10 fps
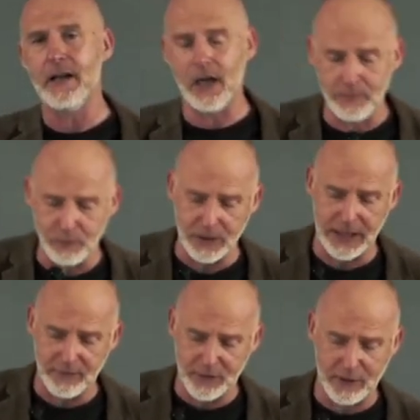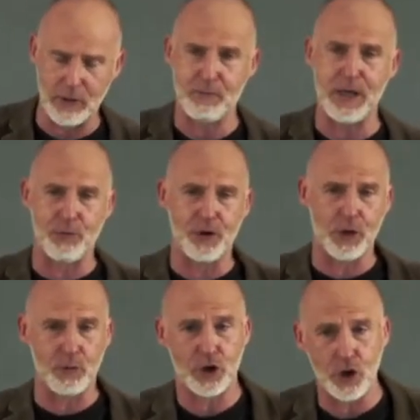I believe there were people
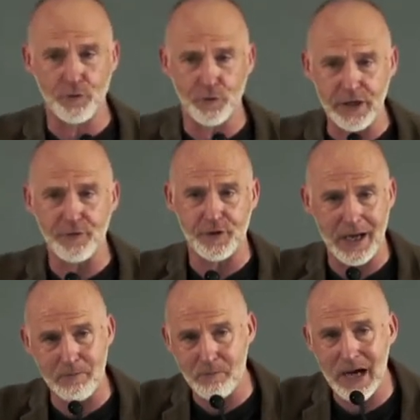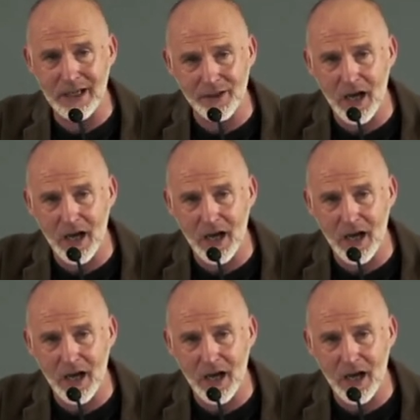that were covering for that man.